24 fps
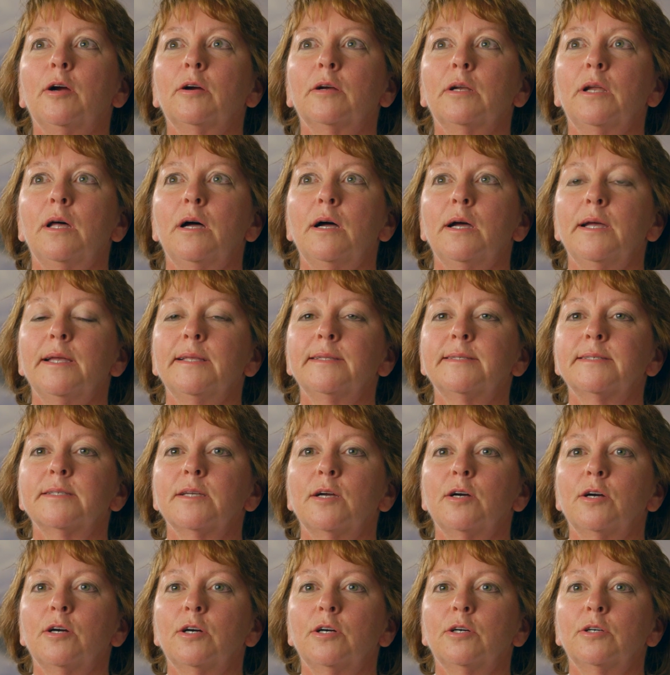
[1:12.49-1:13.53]
Our clients
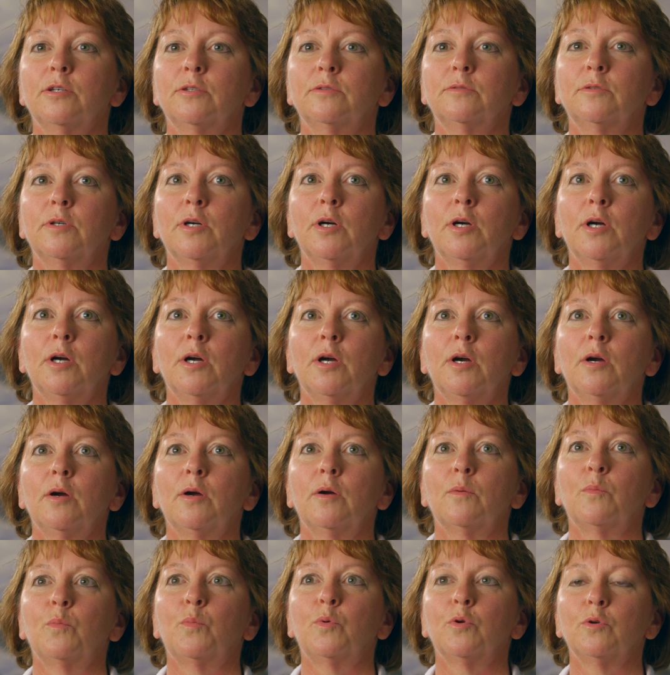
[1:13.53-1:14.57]
are
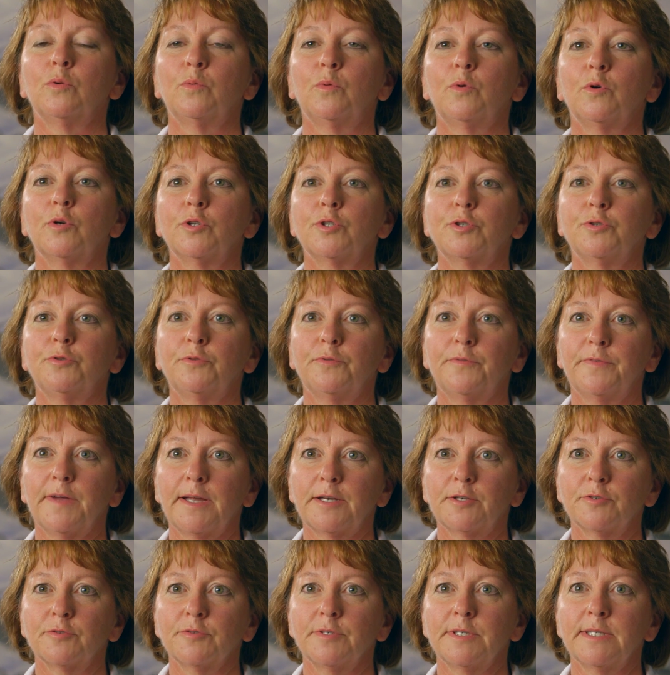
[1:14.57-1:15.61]
World War II
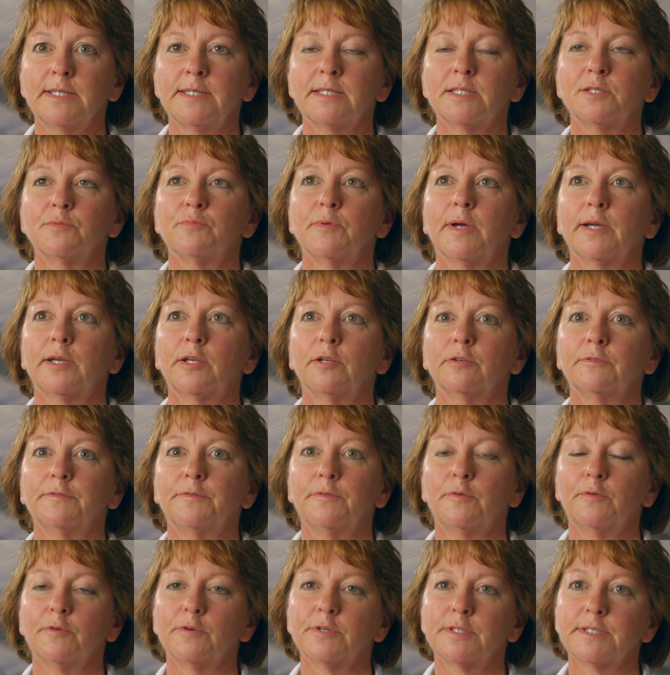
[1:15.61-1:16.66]
veterans, regular
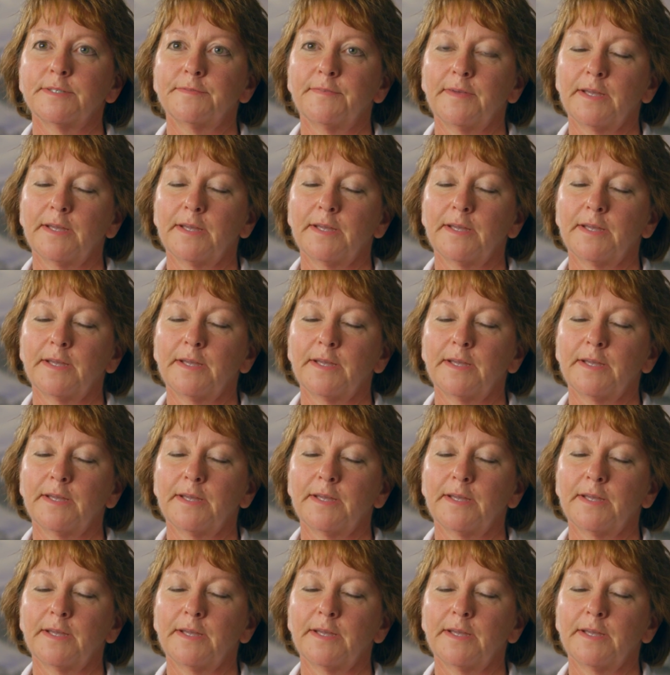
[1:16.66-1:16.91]
force